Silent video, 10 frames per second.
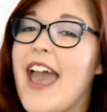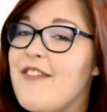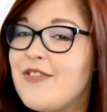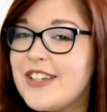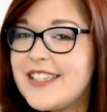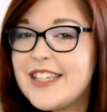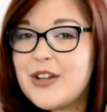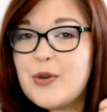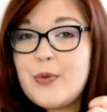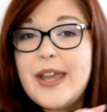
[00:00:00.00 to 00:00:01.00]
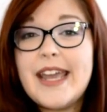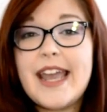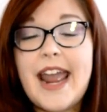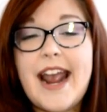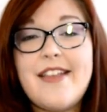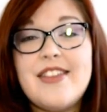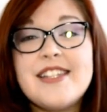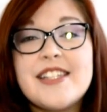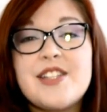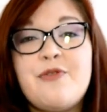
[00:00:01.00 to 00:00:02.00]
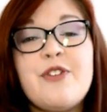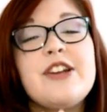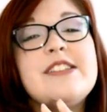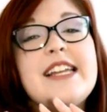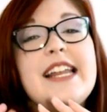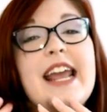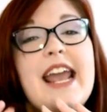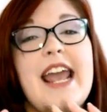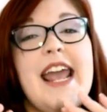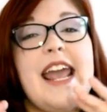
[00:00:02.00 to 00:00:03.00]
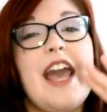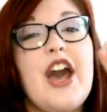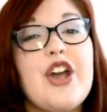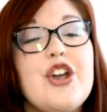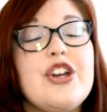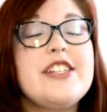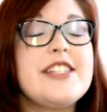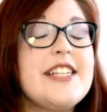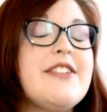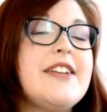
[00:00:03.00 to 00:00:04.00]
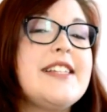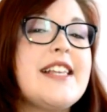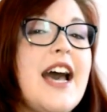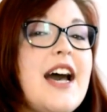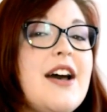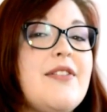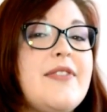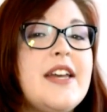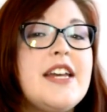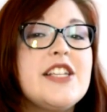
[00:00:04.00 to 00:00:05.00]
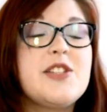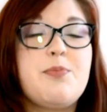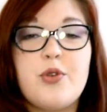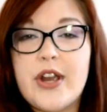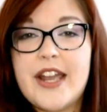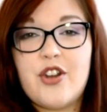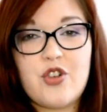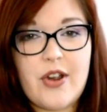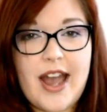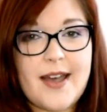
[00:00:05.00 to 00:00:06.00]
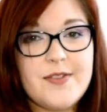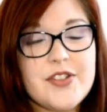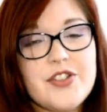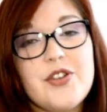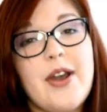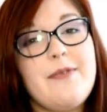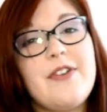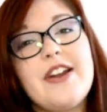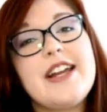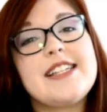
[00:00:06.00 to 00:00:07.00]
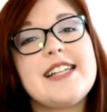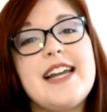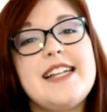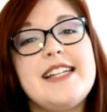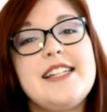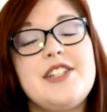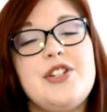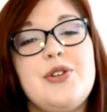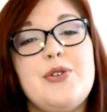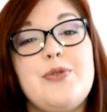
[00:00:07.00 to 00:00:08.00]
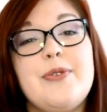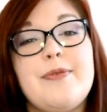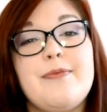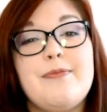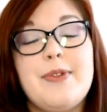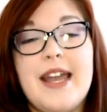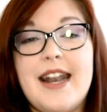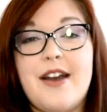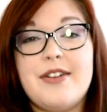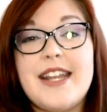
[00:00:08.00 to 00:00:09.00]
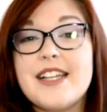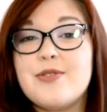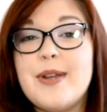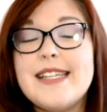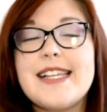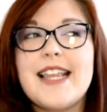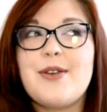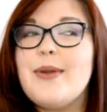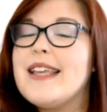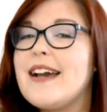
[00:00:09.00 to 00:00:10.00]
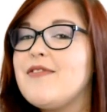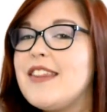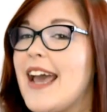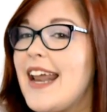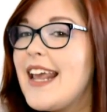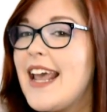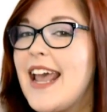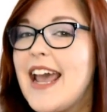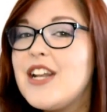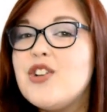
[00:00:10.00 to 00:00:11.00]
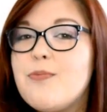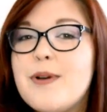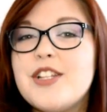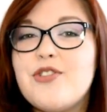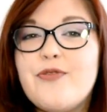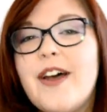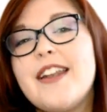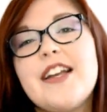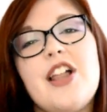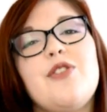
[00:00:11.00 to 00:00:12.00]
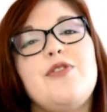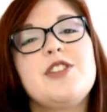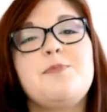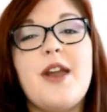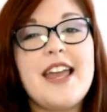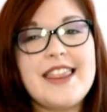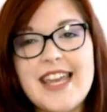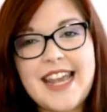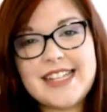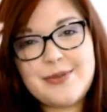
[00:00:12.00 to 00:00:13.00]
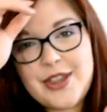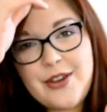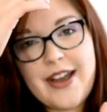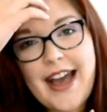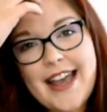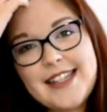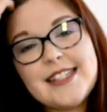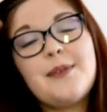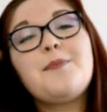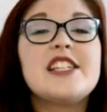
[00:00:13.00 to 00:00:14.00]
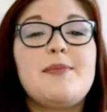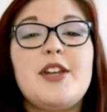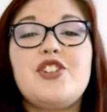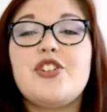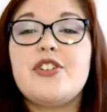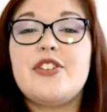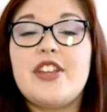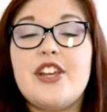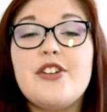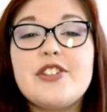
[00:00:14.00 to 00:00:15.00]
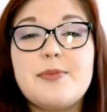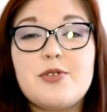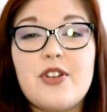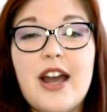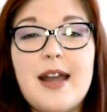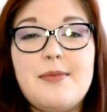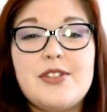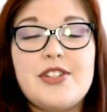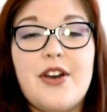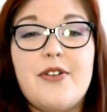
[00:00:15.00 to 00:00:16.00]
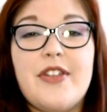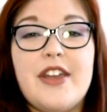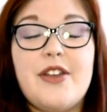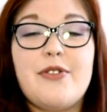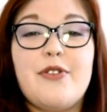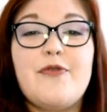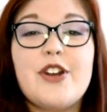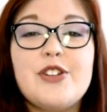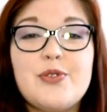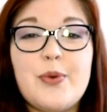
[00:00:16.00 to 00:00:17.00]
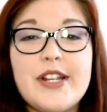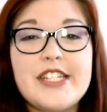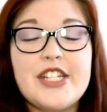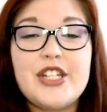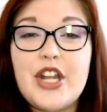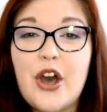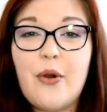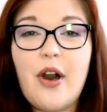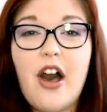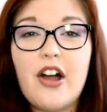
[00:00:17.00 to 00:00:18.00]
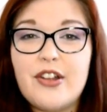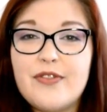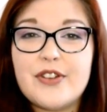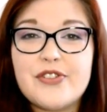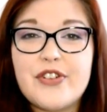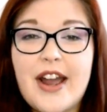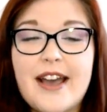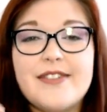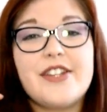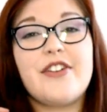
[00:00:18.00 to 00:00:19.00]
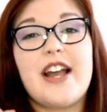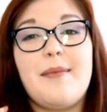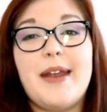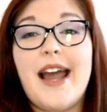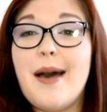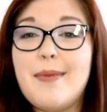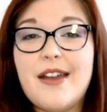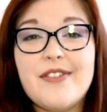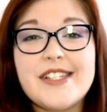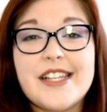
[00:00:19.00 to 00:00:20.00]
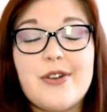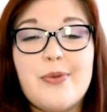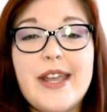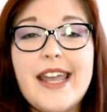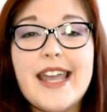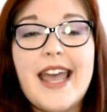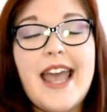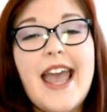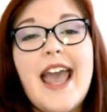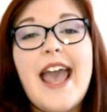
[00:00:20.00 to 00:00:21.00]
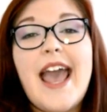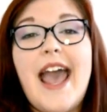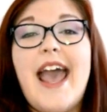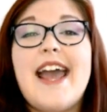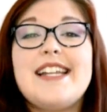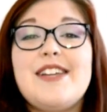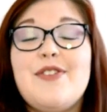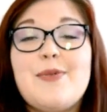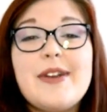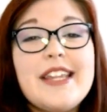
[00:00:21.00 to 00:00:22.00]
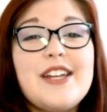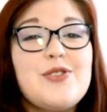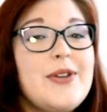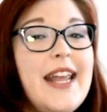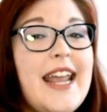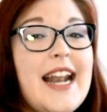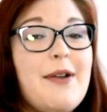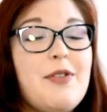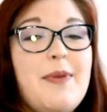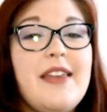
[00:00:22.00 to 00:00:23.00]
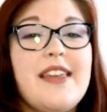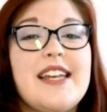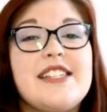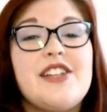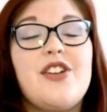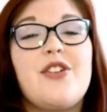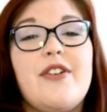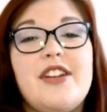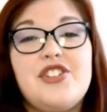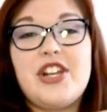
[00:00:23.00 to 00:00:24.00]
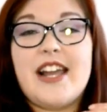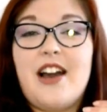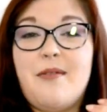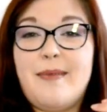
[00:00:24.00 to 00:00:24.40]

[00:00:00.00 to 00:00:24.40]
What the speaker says: every single week, and this is the first in a good series of spring crafts. So I'm very excited to plan out next week's and the week after that and do a bunch of fun, colorful spring things with you guys. So make sure that you're subscribed so that you're the first one to know all of those crafts that are coming up every single week. And if you really enjoyed hanging out with me, then consider going to check out